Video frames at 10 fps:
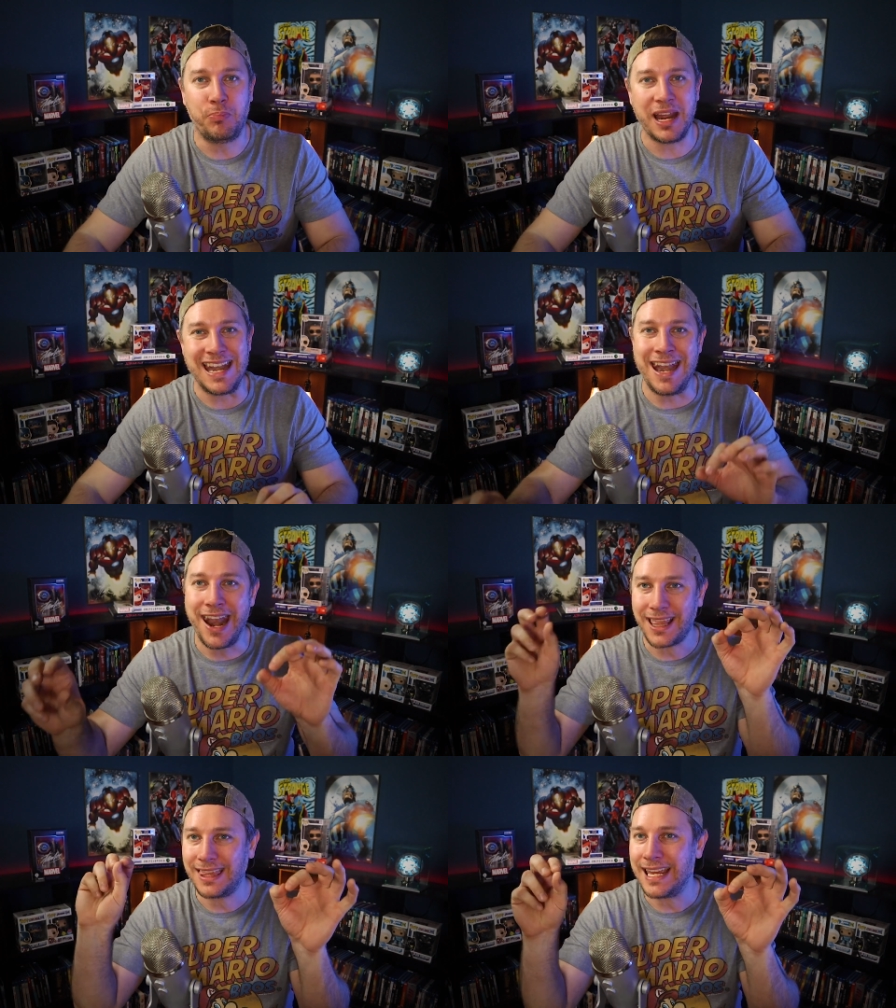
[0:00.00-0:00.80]
but
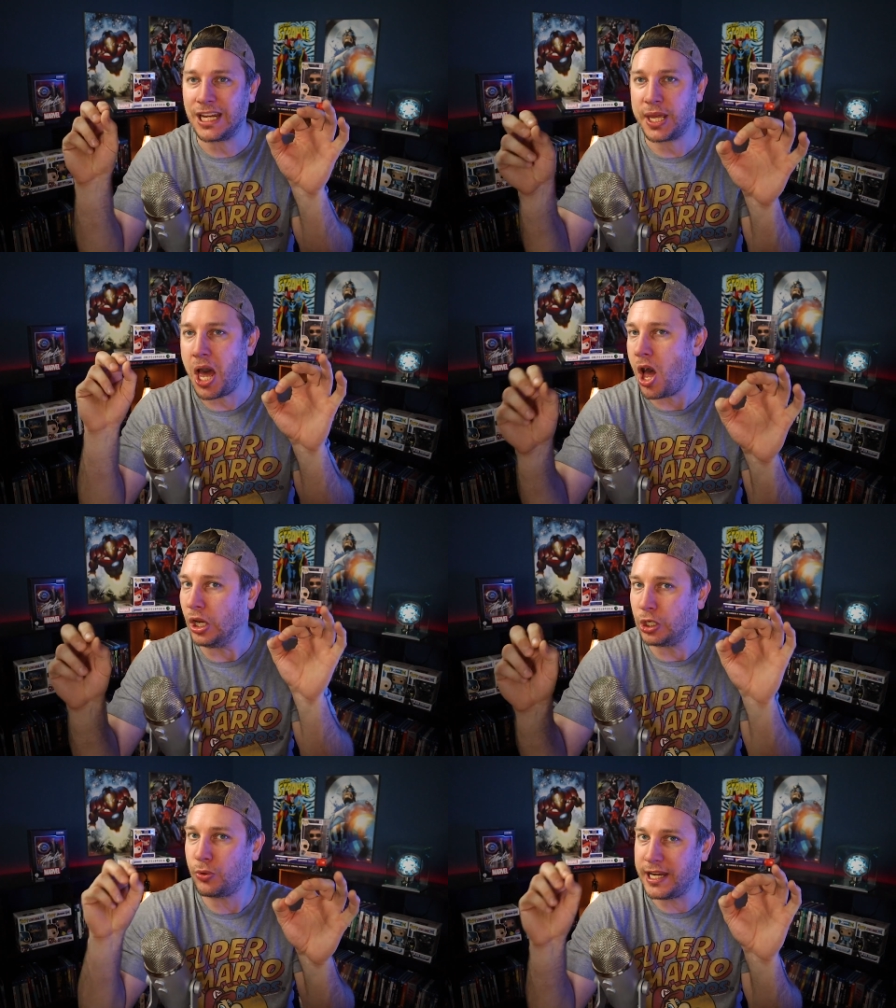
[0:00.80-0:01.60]
nothing
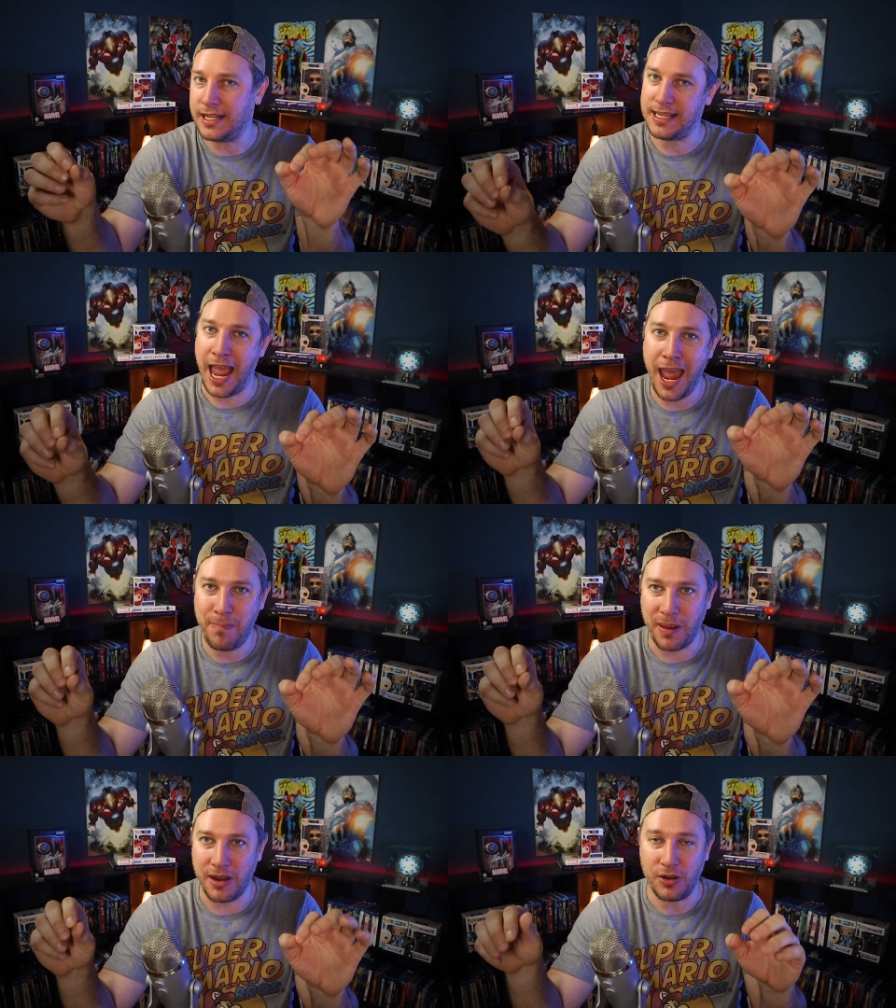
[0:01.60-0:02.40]
concrete has
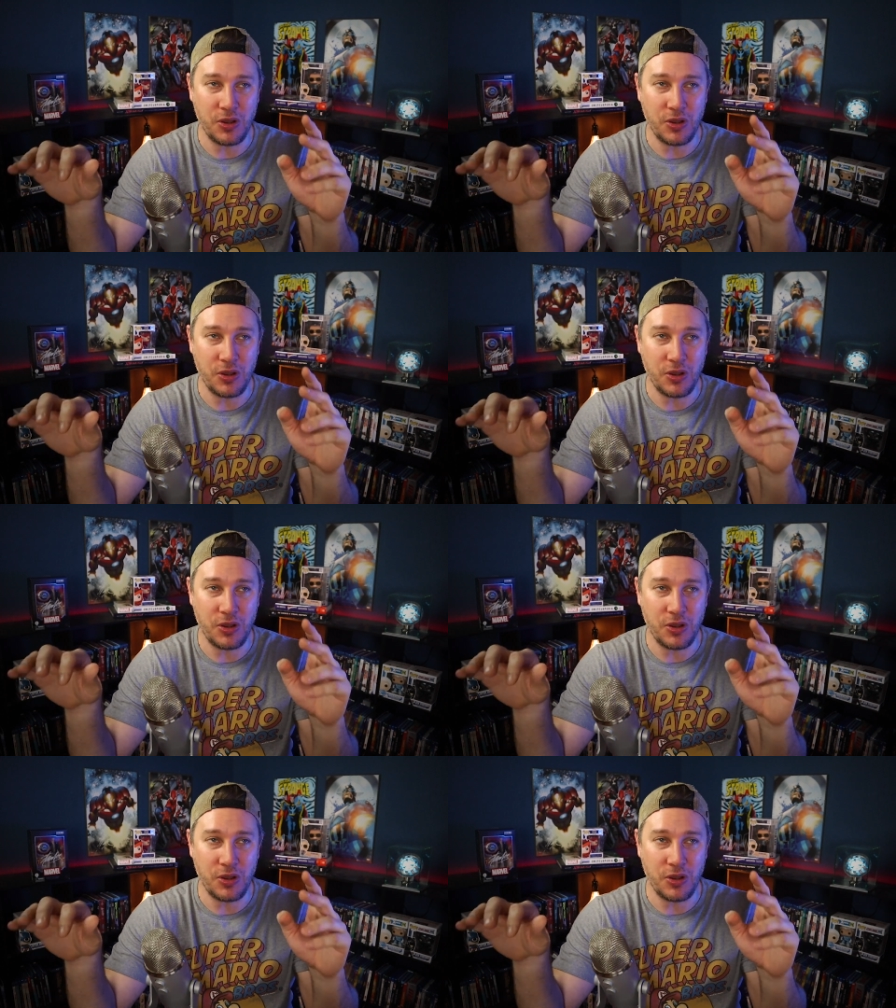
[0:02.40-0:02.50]
happened.